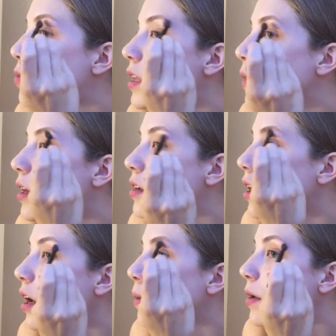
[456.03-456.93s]
probably
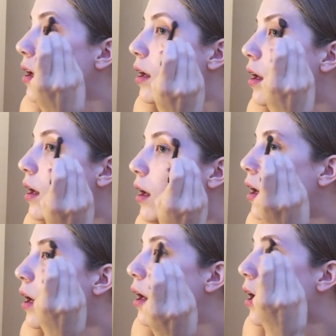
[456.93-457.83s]
use that as a
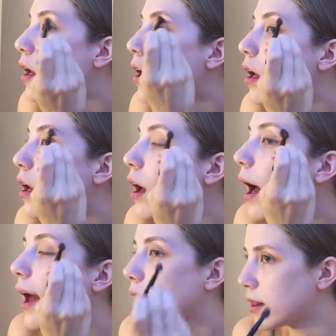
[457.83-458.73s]
highlighter, which I had
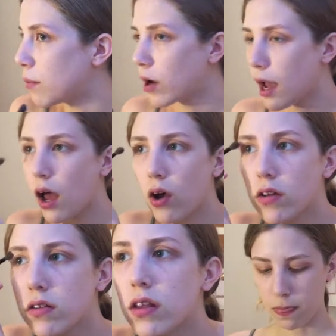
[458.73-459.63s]
before.
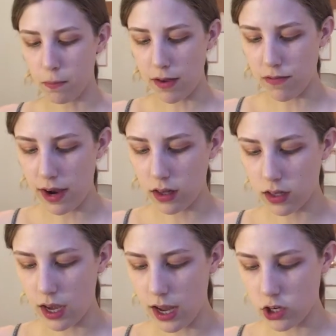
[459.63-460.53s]
My final
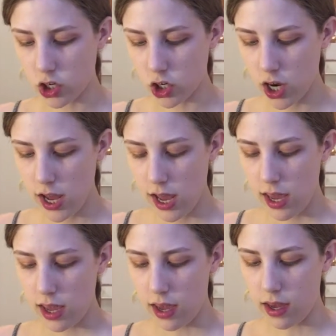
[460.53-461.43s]
touch
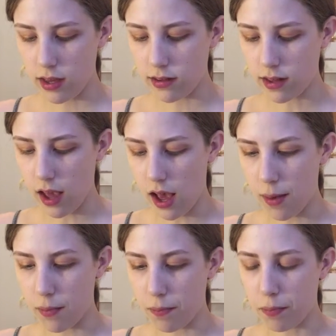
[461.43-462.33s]
is
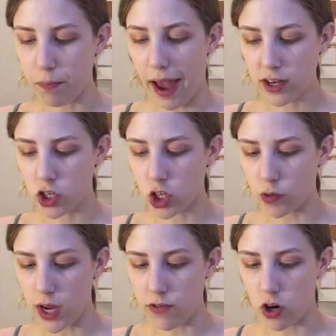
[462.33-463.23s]
back to the
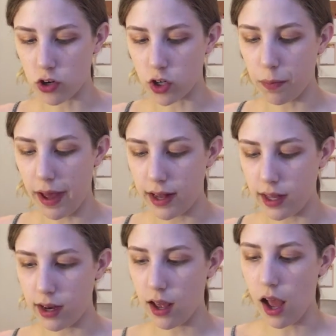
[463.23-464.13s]
Grav3yardgirl
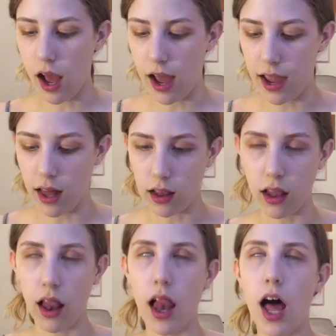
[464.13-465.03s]
palette. I
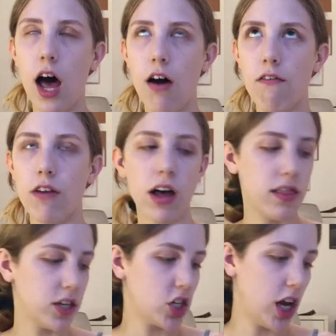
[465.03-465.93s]
love
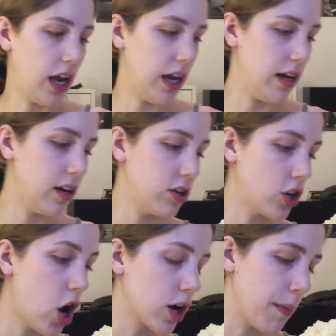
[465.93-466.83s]
the shade
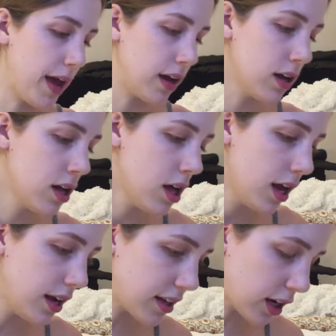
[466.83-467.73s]
Dogman.
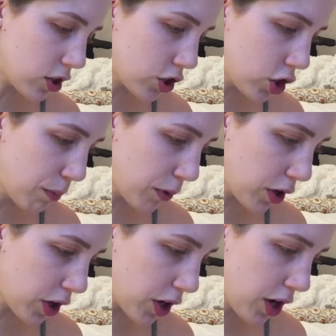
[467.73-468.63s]
It's like a
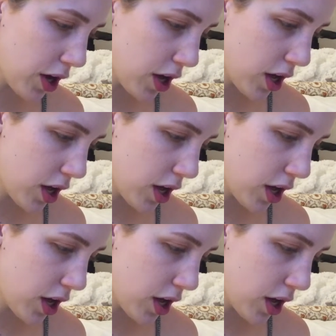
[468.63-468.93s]
super